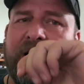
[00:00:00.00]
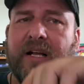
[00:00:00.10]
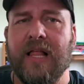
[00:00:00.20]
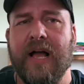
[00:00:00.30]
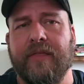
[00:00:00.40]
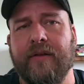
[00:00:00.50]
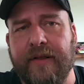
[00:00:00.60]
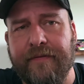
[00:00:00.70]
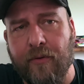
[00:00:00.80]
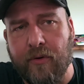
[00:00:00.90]
Glock
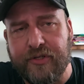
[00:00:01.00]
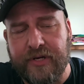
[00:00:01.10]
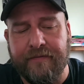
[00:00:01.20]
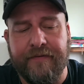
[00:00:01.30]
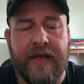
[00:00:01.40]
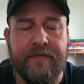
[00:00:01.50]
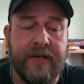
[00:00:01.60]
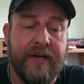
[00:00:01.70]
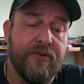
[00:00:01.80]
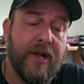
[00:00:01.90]
34 Gen 5
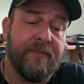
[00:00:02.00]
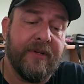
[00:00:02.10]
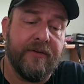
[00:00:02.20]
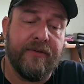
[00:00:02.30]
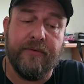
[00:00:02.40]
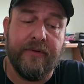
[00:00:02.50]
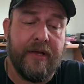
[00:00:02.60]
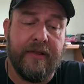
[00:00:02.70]
that I dropped it into.